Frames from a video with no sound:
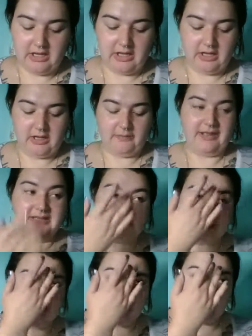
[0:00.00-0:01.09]

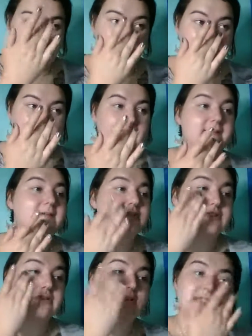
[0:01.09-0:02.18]
And so I am
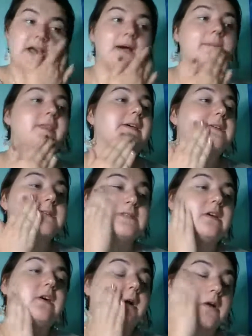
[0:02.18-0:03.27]
just going to dab
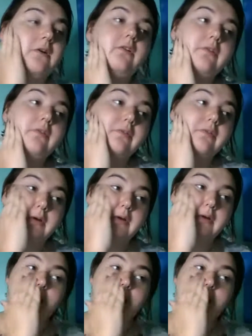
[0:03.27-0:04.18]
this all over.